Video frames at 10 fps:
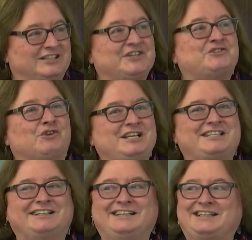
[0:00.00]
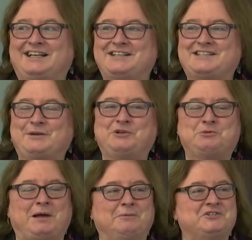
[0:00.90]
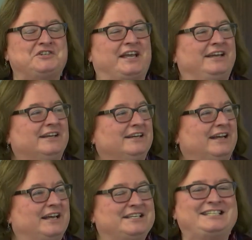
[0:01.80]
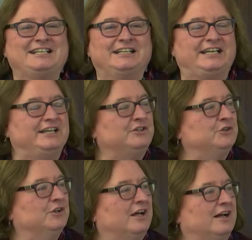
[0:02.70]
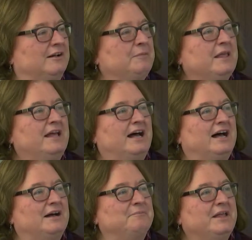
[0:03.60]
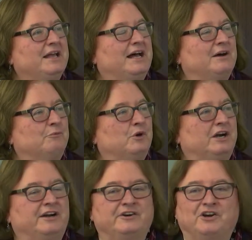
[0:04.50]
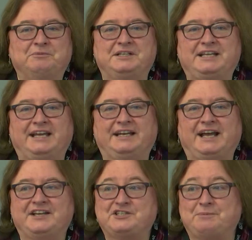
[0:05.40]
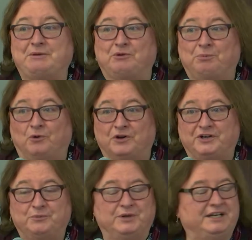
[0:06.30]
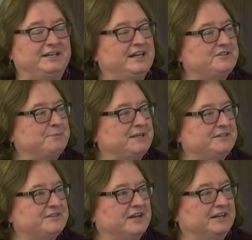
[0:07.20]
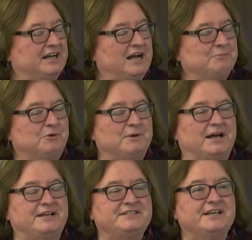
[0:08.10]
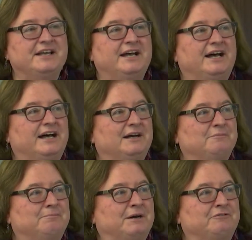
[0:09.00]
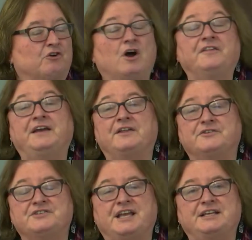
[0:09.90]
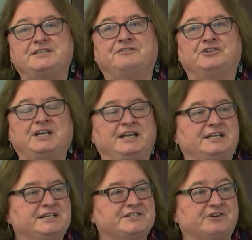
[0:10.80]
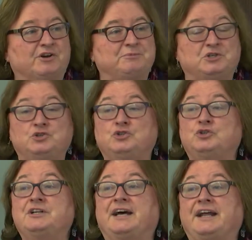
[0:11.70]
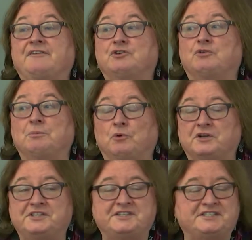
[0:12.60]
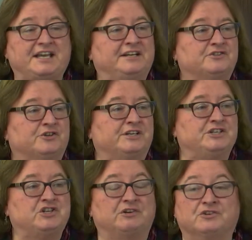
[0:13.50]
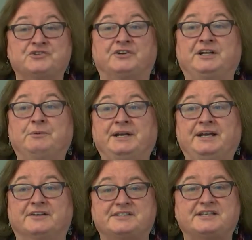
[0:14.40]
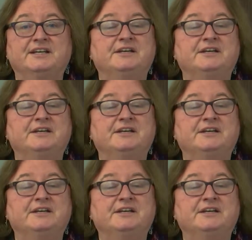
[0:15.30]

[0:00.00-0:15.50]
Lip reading: just recently, Tennessee, which published a silly new law where encrypted data has to be reported when it has been compromised. But for all the other states, if your data is encrypted, you do not have to report to the state attorney generals or anyone else.